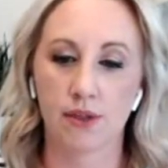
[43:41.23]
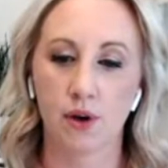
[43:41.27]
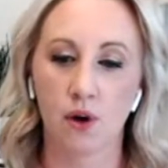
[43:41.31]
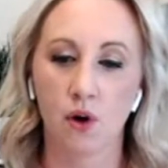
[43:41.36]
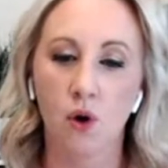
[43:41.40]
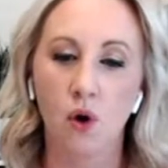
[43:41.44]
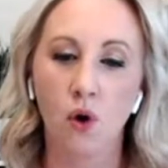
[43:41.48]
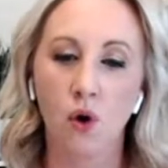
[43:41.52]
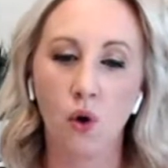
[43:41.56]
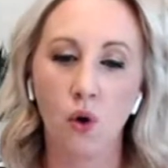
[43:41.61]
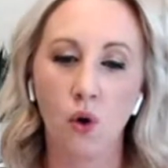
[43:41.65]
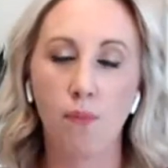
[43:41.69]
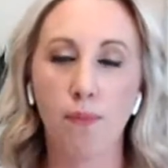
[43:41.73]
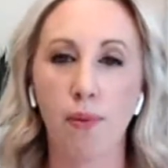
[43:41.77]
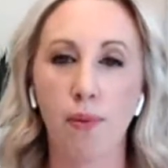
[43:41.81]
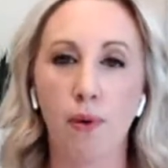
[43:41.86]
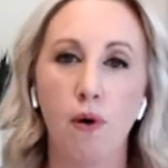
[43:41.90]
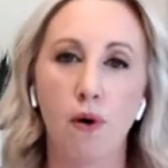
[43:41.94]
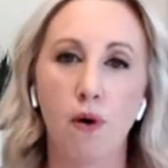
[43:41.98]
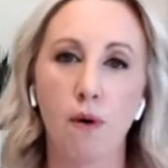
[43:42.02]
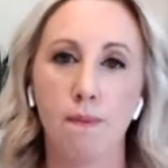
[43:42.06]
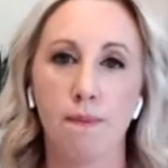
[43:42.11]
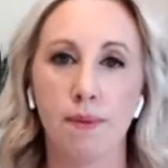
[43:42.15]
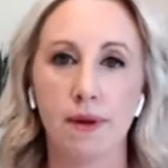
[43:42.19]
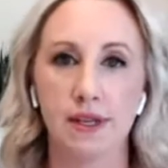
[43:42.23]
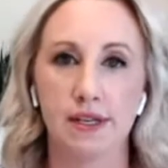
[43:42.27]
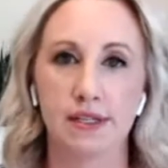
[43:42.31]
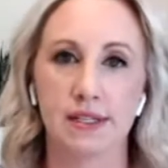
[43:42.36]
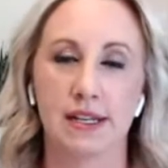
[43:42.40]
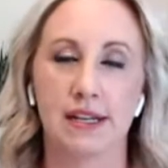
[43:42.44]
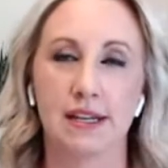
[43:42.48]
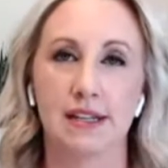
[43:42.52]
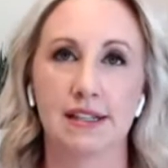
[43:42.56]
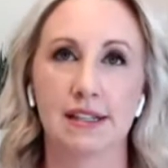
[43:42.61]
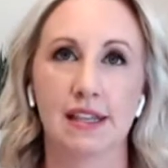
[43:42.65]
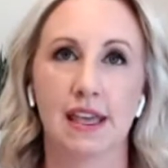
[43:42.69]
The whole purpose
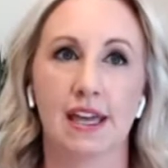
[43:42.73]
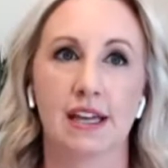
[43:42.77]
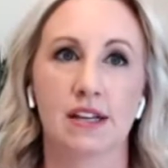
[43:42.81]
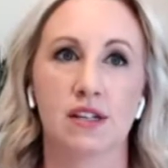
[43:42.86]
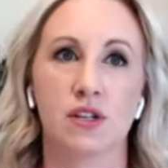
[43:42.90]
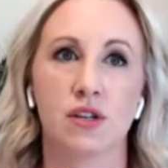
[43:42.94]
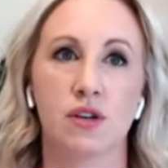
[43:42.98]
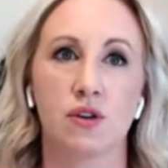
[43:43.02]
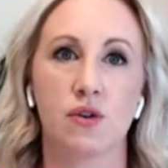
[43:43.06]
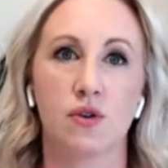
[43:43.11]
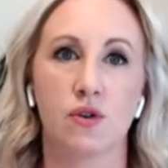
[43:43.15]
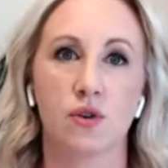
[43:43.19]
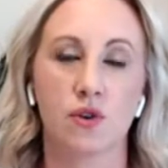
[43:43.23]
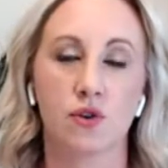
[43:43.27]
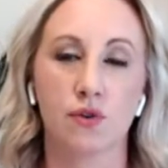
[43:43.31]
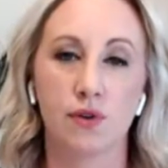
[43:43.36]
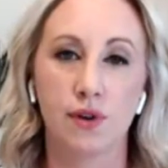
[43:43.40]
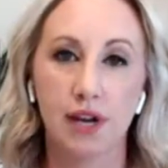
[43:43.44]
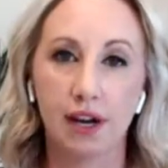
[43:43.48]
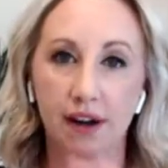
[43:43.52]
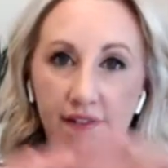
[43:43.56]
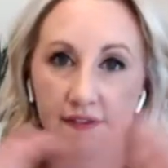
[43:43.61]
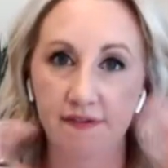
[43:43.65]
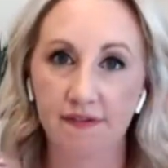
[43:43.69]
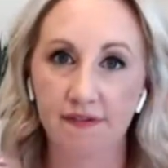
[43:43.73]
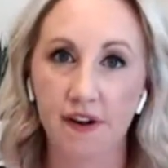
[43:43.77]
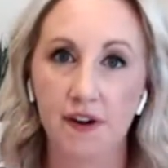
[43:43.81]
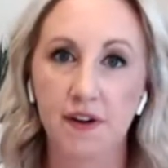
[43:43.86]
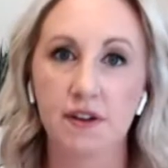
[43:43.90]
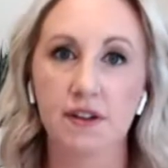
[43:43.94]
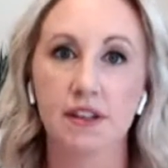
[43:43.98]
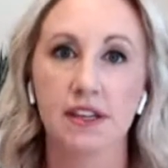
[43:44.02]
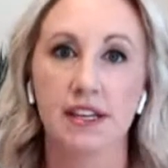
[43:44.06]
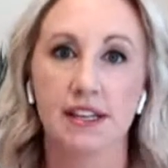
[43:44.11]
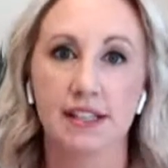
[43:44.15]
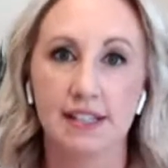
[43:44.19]
is like to create a
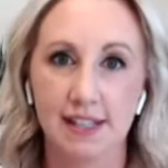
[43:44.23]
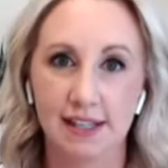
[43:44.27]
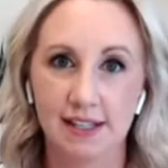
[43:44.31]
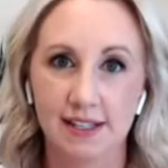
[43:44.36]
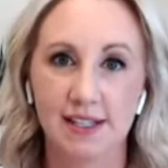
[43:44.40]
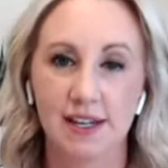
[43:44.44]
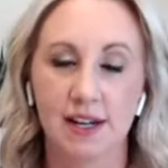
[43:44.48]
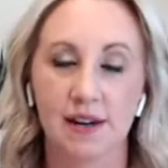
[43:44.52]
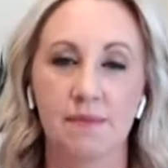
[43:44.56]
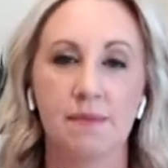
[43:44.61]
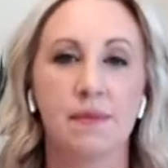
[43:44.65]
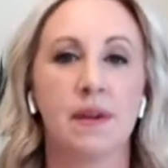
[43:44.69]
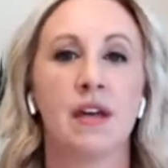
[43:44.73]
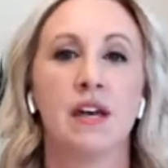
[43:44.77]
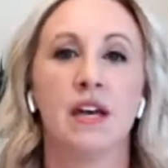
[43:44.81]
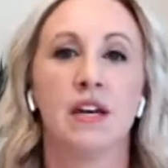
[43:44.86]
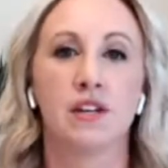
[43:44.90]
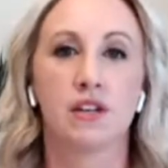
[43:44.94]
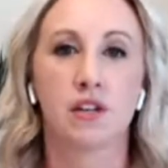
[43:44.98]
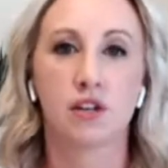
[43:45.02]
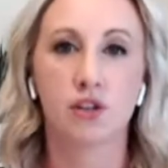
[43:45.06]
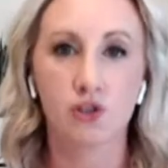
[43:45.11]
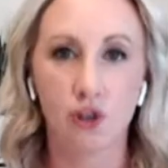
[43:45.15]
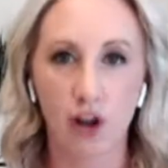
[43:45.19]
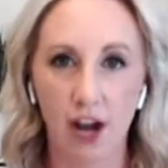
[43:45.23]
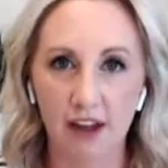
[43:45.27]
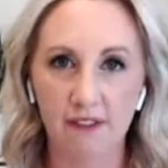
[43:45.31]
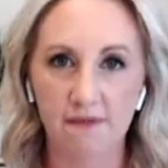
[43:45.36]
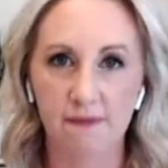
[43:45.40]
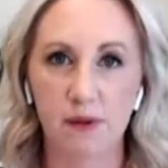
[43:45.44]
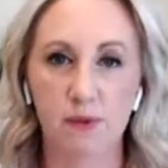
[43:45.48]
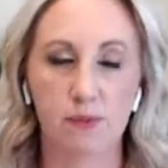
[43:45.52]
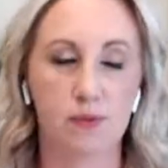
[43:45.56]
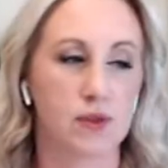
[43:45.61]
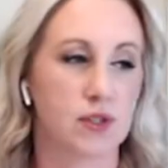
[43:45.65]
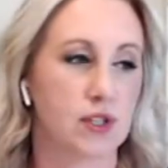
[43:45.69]
funneling system to drive
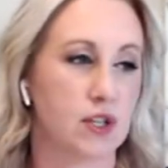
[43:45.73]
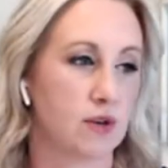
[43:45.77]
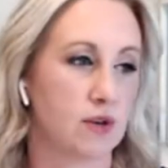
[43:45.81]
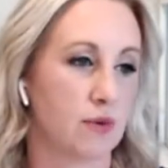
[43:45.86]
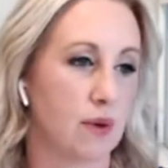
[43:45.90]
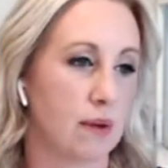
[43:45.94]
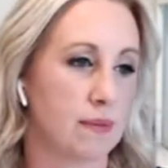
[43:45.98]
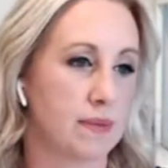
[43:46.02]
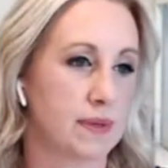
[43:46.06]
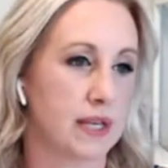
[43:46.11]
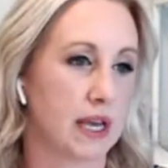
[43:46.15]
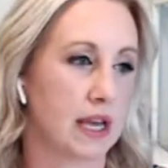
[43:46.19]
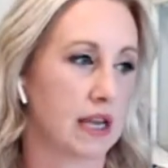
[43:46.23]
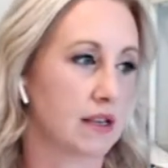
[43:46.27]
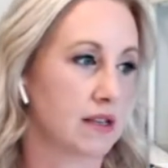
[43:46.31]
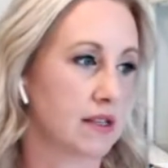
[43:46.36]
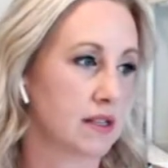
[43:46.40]
people to your website.